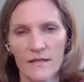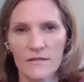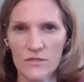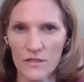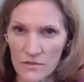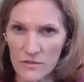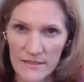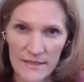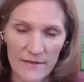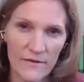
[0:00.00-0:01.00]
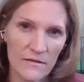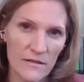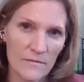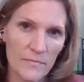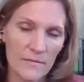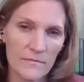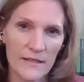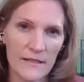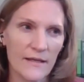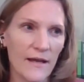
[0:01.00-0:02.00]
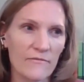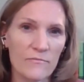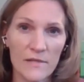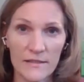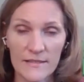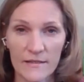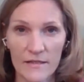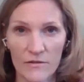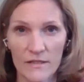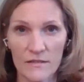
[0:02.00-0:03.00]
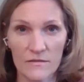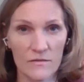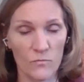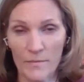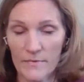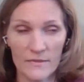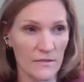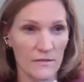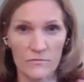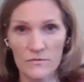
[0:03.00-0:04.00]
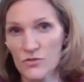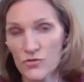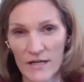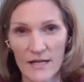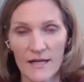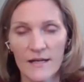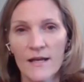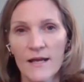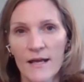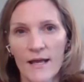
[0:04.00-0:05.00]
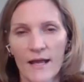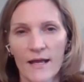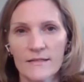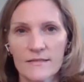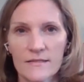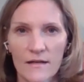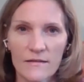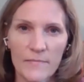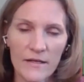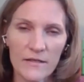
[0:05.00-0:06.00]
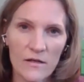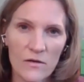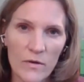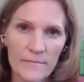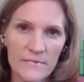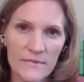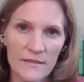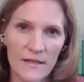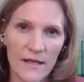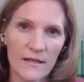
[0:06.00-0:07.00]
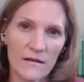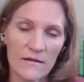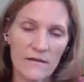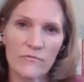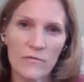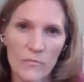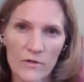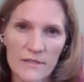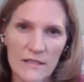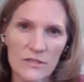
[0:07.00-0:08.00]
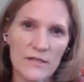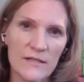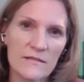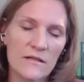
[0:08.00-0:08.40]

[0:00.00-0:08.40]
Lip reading: They are charged with safeguarding the public. They have military grade weapon, you know, training, and are better equipped and are therefore more dangerous.